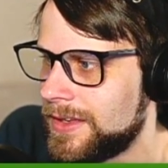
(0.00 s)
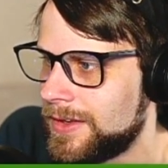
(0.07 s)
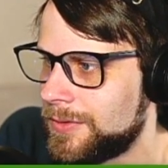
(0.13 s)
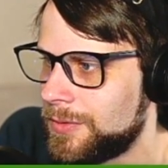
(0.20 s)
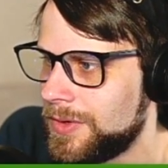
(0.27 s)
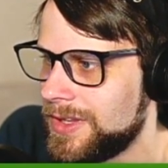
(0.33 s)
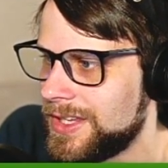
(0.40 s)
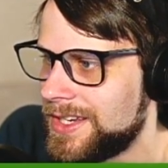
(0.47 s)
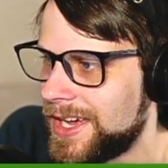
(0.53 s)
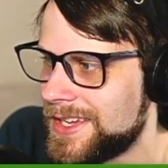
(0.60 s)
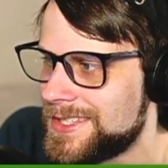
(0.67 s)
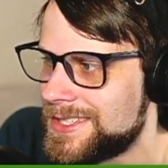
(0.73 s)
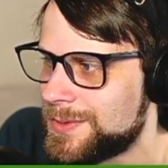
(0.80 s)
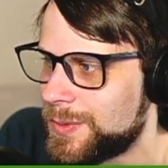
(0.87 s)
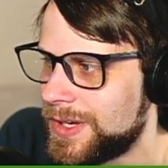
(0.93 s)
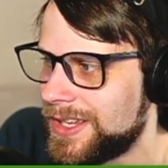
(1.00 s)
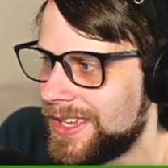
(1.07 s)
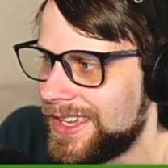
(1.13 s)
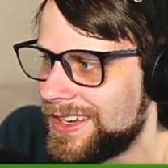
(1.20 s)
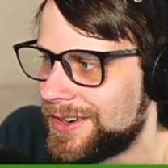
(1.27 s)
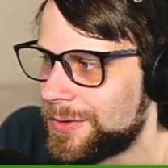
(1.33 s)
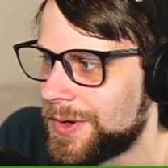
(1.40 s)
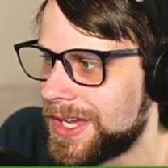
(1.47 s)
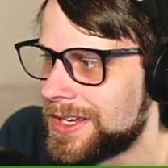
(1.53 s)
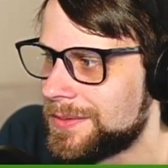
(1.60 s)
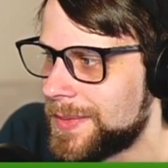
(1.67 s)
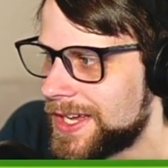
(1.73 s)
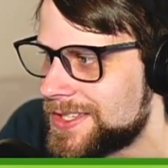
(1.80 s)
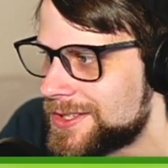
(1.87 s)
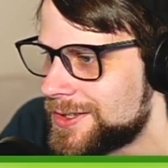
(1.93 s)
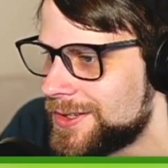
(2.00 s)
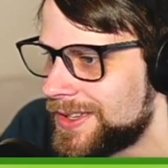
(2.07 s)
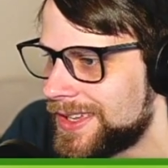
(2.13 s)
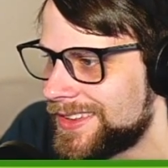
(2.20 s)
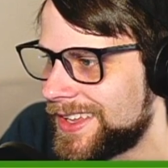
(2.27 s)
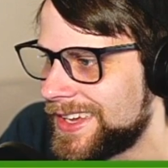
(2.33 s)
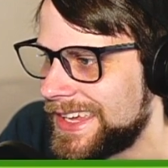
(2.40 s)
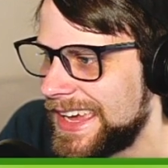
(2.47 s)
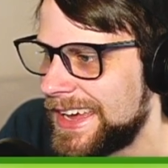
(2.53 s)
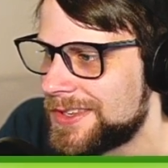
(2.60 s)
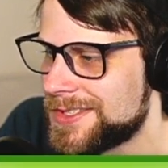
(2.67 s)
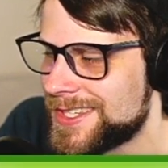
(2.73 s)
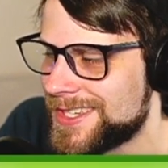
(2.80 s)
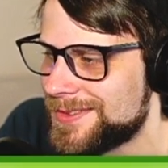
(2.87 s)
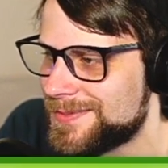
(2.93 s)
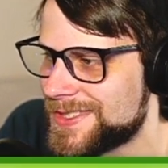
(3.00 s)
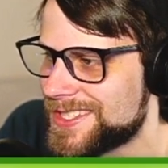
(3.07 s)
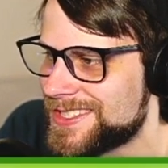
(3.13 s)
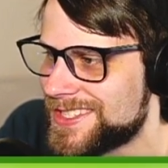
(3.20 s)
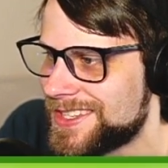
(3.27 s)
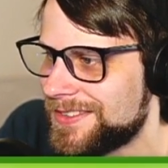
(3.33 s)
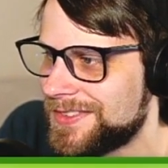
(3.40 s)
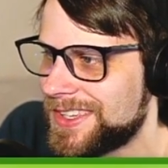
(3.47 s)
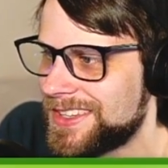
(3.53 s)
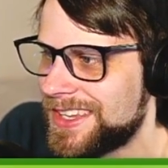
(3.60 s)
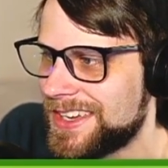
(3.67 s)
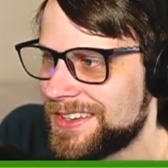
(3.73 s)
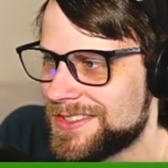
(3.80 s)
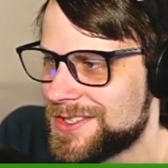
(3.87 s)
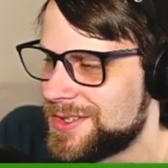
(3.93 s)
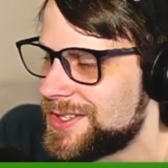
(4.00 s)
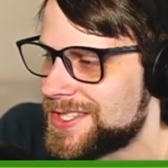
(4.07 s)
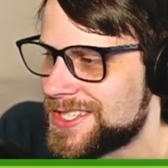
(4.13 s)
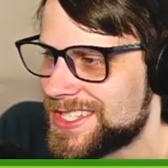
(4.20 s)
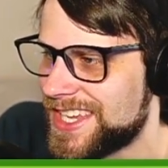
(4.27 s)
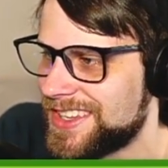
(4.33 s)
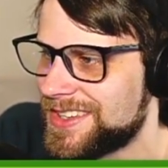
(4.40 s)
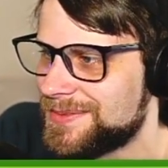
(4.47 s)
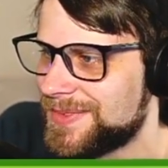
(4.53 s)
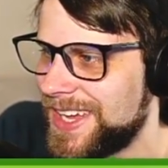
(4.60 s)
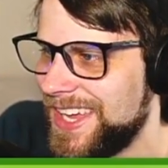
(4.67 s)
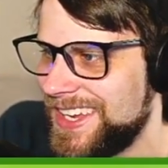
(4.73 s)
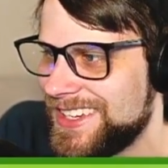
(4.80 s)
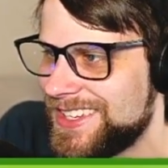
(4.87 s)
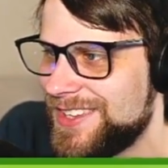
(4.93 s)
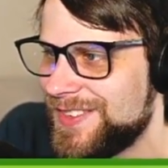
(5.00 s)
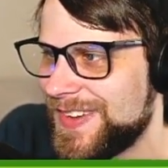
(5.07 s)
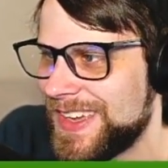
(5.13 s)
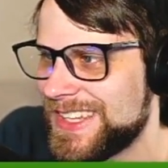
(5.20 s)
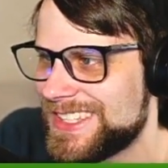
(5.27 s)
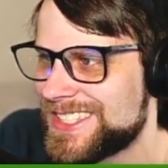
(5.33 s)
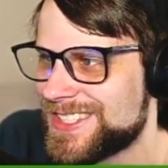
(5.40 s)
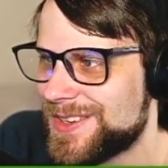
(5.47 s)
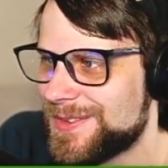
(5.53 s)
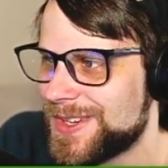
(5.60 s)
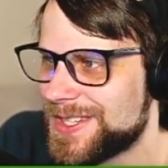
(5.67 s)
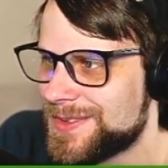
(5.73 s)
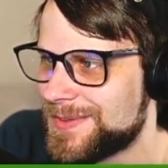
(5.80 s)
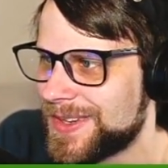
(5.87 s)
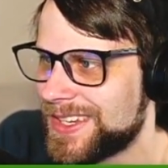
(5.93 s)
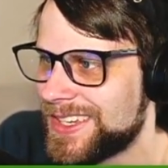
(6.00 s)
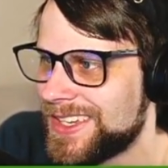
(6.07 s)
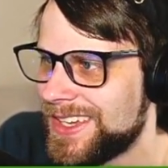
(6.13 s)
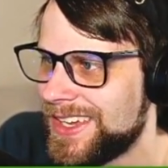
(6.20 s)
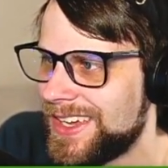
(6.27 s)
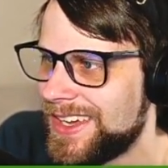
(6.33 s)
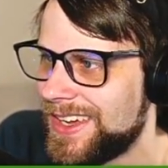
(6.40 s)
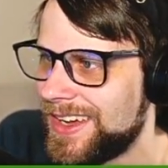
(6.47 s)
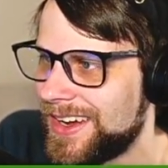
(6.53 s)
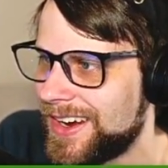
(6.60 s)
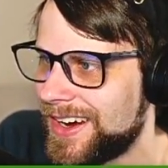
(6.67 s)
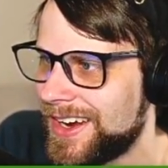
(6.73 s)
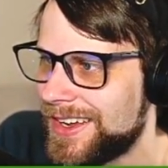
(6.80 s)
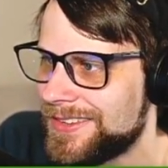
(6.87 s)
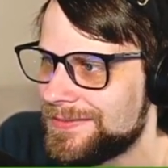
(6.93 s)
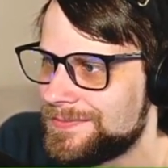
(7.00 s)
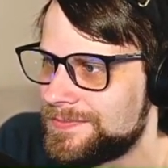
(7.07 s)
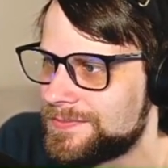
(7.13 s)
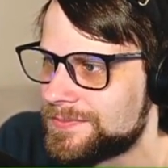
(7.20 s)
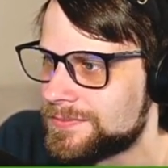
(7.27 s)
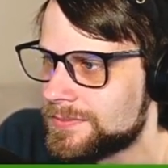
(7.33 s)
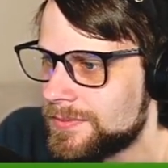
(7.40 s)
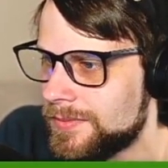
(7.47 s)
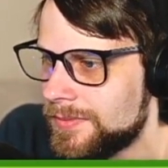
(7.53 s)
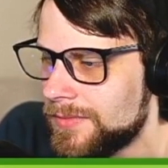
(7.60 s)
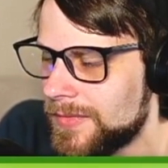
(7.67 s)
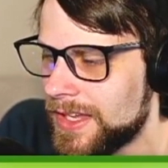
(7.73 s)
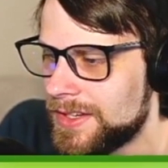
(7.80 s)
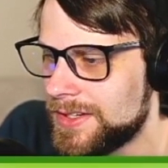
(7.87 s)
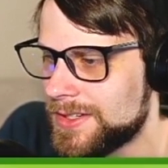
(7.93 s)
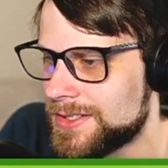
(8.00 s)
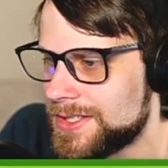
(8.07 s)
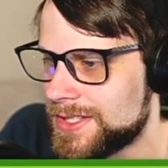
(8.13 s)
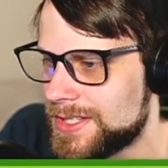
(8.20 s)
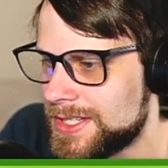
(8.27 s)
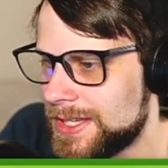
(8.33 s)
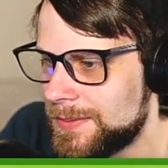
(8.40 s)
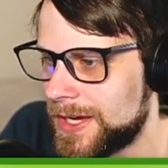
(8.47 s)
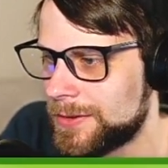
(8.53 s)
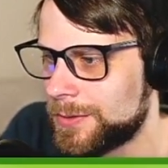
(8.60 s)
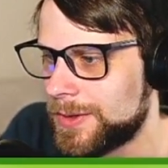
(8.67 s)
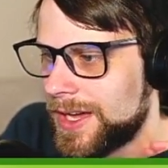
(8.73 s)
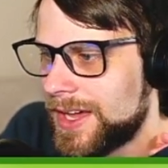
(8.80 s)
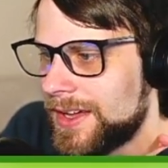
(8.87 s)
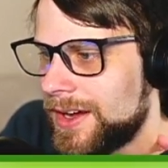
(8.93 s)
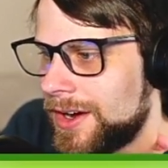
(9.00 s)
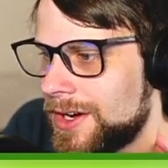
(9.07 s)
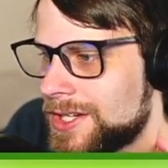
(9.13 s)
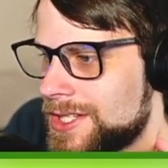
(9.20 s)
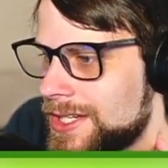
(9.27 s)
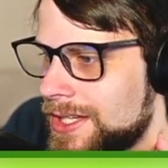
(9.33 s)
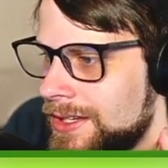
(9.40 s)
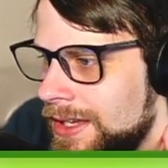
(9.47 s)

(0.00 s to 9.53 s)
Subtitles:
Really nice when in a randomizer you get like calciums and stuff like that because you just sell them and you make so much money. All right. And here's the Team Aqua guy, Archie.